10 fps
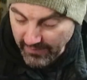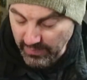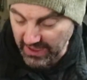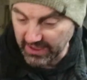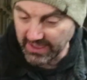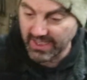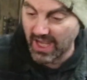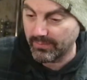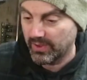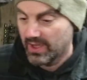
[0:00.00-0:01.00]
have been cleaned
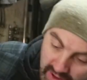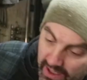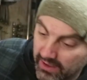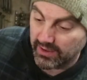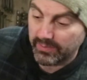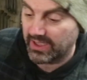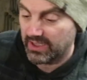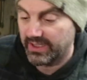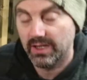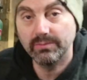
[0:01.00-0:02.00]
up. I've got a little bit of
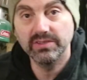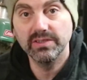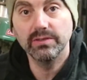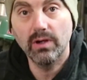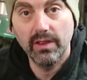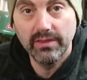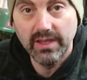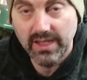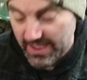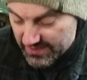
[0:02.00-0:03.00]
cleaning up to do on
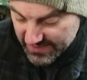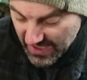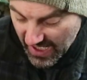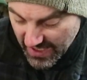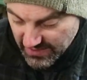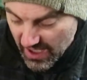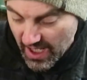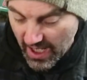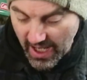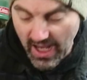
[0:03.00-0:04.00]
the inside,
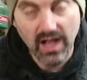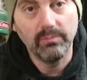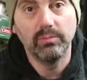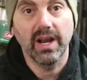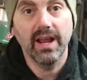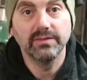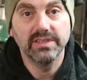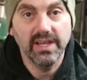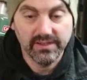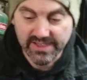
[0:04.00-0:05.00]
but I have
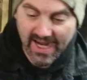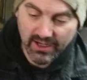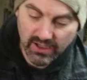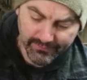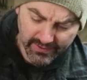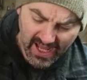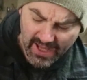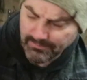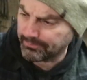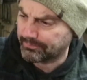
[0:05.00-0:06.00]
to take the tire off for
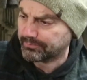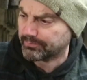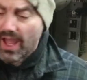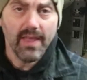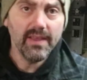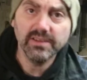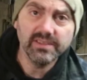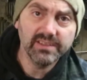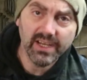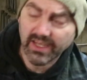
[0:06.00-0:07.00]
that. And then
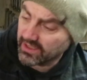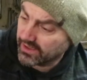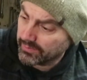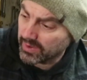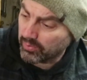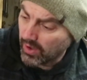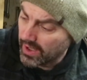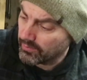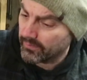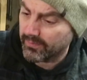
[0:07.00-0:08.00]
it's just getting in a little bit of
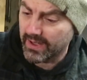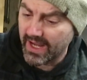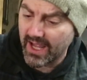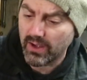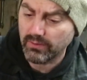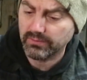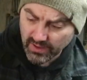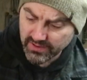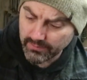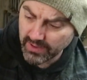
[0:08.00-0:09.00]
primer for now,
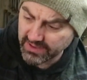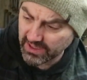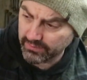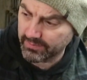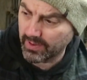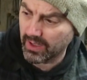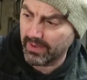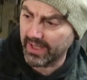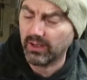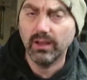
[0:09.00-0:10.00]
so I'm not dealing with bare
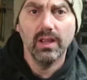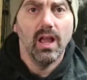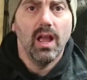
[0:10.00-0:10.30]
metal.